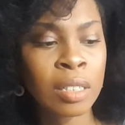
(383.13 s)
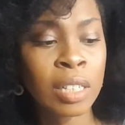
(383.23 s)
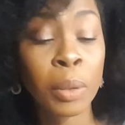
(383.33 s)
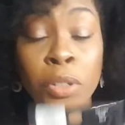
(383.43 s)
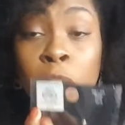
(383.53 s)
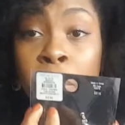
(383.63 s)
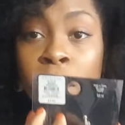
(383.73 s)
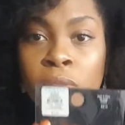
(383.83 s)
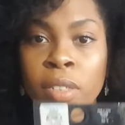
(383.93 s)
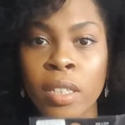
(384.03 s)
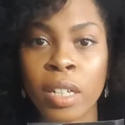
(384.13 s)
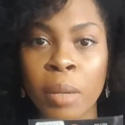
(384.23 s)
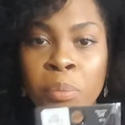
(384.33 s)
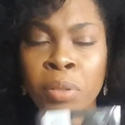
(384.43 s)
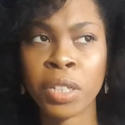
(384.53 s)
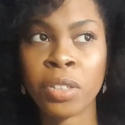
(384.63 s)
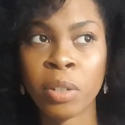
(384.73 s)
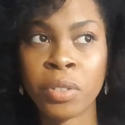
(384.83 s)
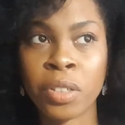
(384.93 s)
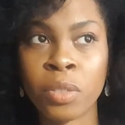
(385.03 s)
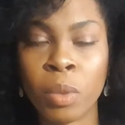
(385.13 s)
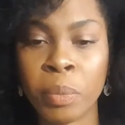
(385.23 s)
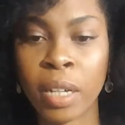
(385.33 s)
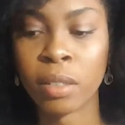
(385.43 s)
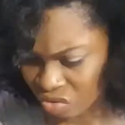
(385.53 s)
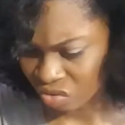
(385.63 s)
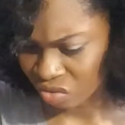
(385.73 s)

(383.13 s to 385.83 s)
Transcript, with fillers: they were two pounds originally i'm pretty sure they reduced to one pound